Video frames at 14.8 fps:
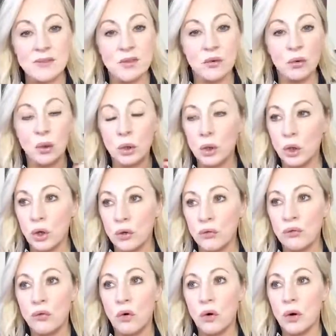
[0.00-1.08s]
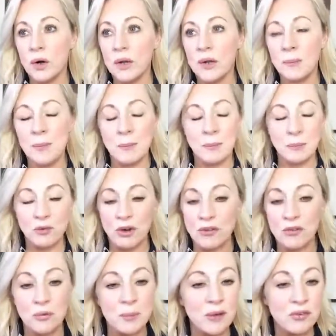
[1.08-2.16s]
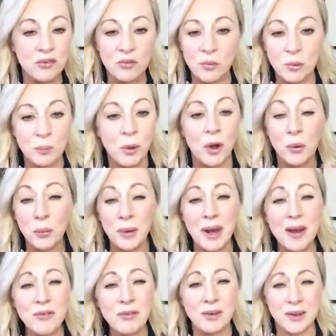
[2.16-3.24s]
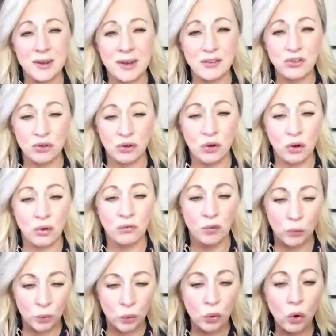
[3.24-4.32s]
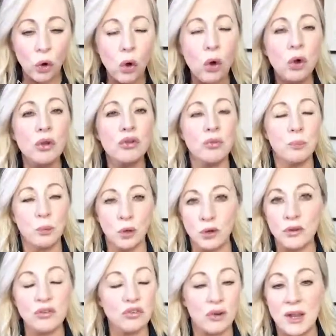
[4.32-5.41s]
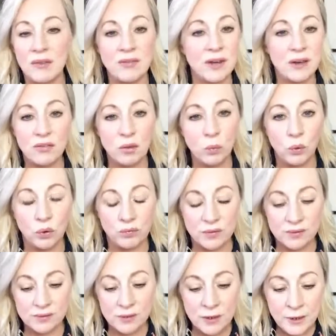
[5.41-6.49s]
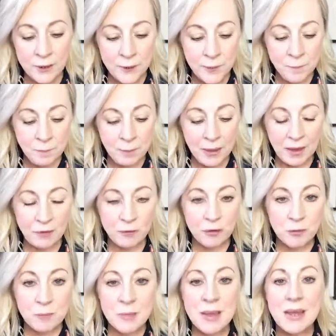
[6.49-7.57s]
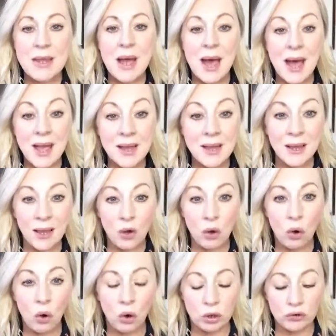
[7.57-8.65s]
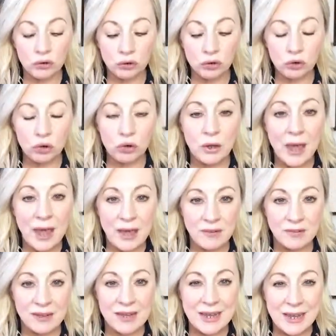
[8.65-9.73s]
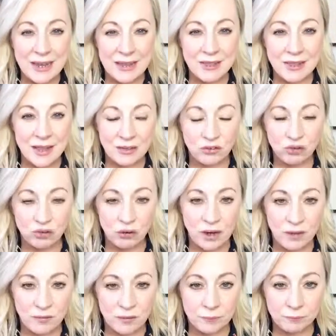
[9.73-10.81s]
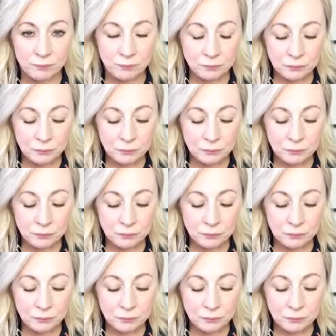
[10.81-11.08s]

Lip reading: They're all looking for, maybe transformations with their body, whatever it is you're looking for. We're all bloody striving, every one of us. And for me, I can get caught too heavily in that striving.